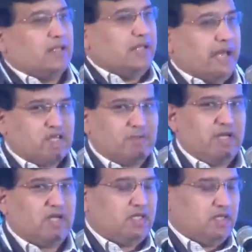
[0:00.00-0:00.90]

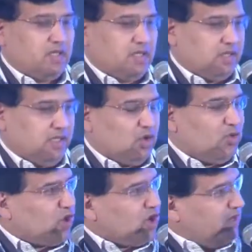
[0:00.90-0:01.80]
The
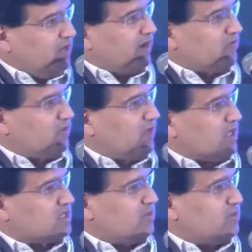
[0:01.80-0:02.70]
overall feedback from the
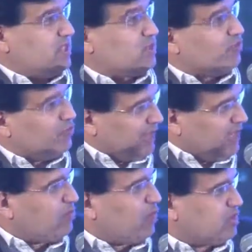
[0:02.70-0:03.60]
customer is
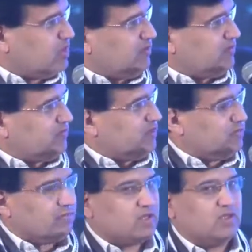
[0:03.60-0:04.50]
very positive,
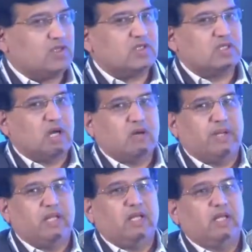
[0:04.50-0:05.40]
because now
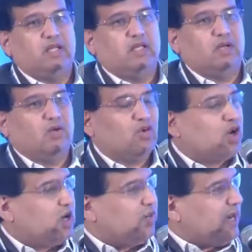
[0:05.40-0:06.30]
I think the
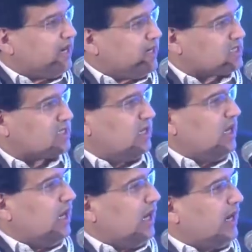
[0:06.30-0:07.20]
overall awareness
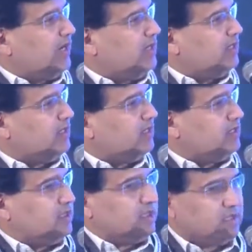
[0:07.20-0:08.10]
and
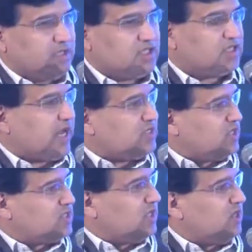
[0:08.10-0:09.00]
the
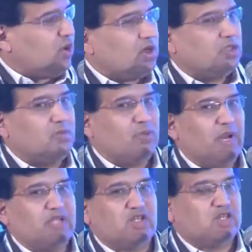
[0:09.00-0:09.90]
digitization or the
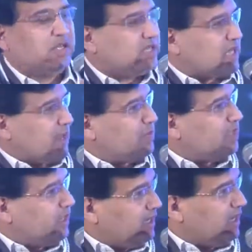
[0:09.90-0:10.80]
mobilization that has
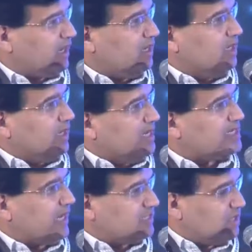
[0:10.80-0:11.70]
happened in India
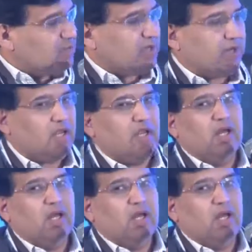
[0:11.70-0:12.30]
is exemplary,